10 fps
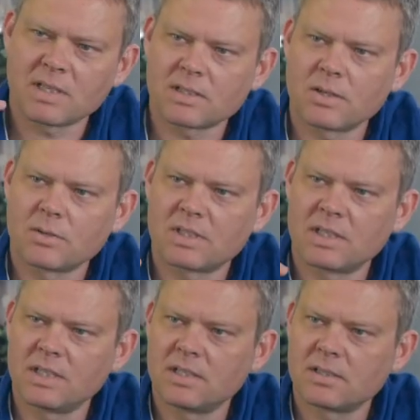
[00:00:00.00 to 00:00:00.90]
Mexico
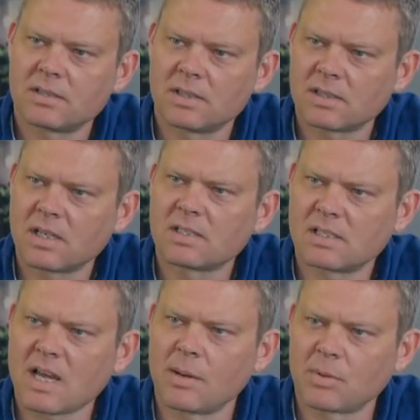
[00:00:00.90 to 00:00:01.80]
City is? It's,
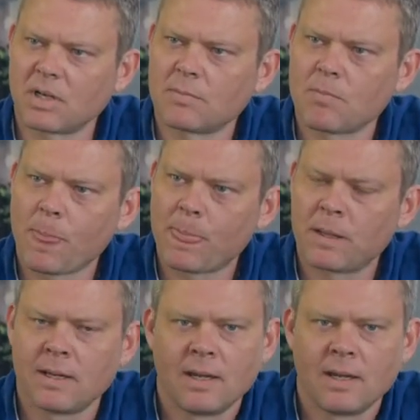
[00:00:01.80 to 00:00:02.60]
it's 8,500.